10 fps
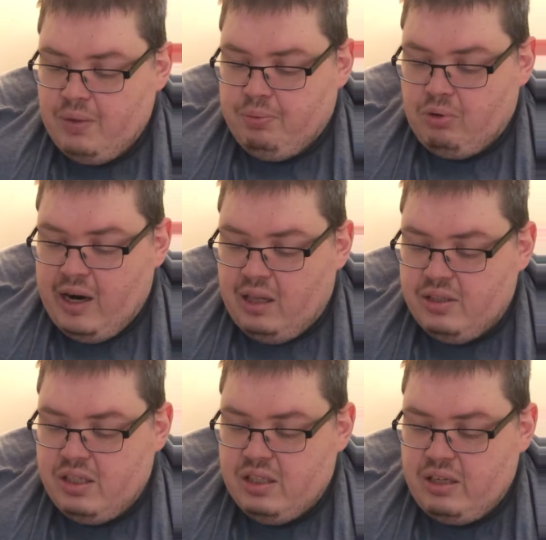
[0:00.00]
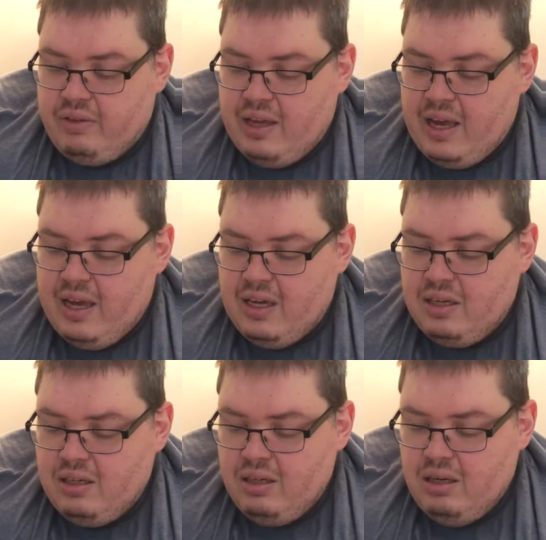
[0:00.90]
paralysis of the
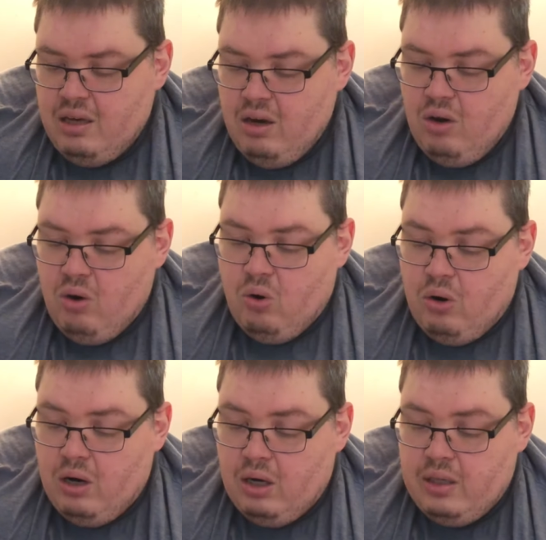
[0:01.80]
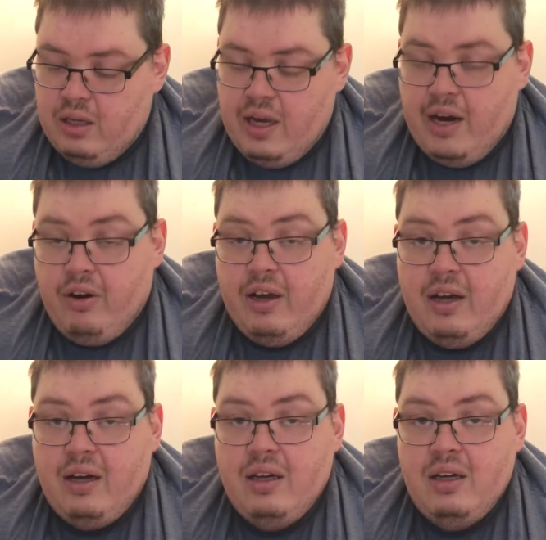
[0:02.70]
hand or the
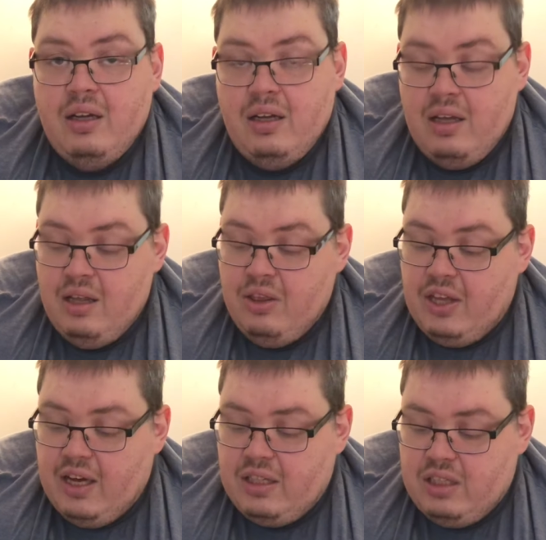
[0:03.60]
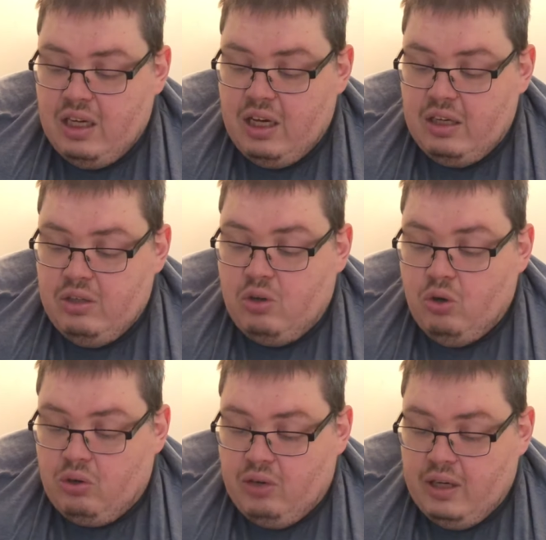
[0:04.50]
area that you
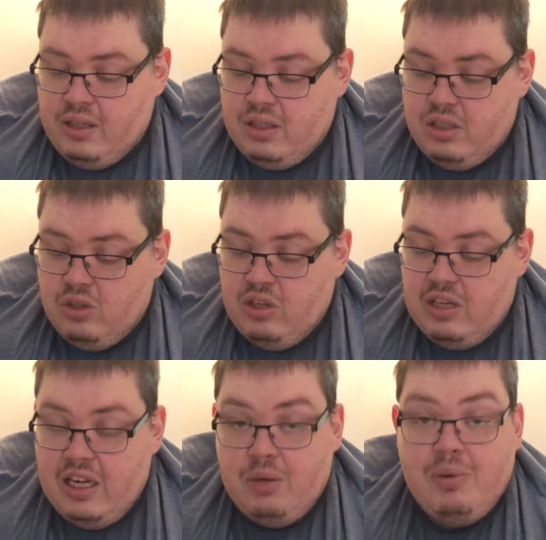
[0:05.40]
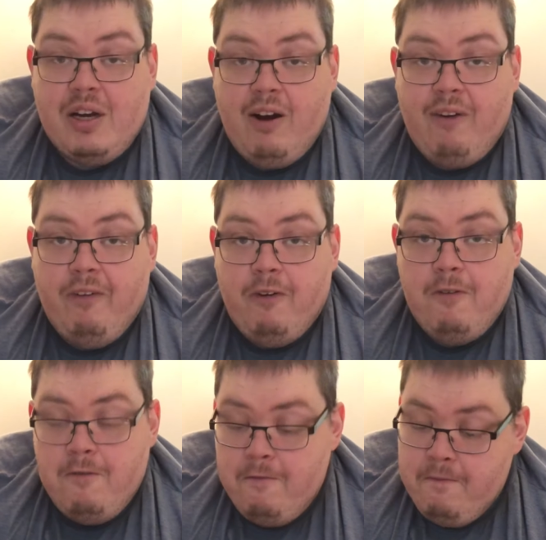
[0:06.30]
cauterize. So you need to be careful.
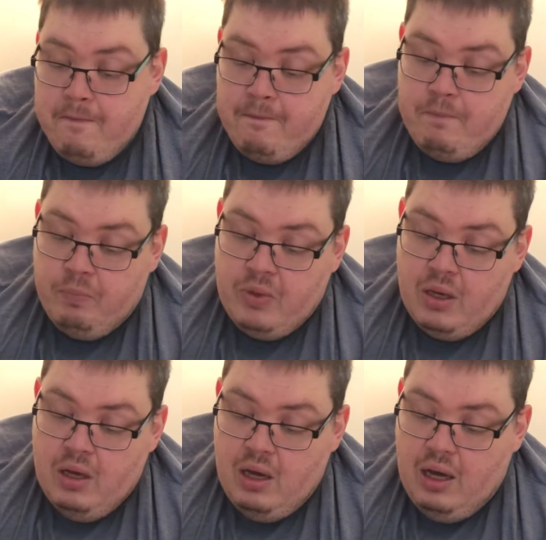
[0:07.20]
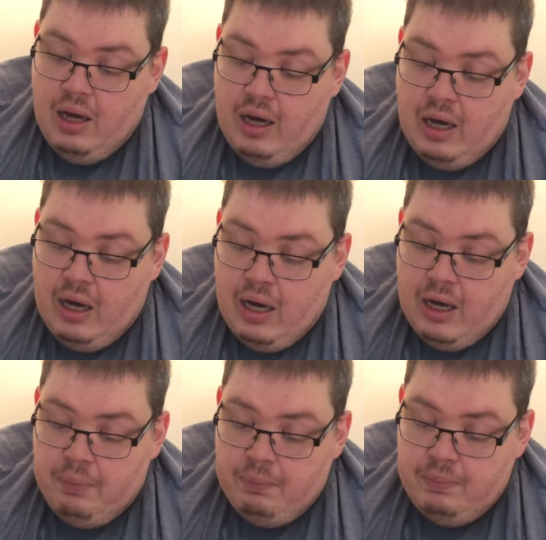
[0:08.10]

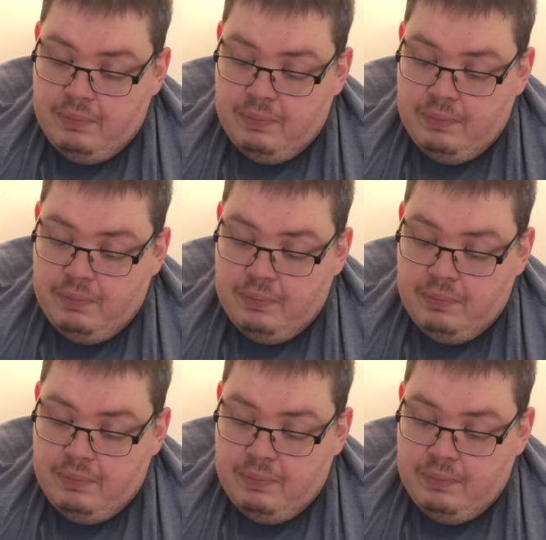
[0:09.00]
I've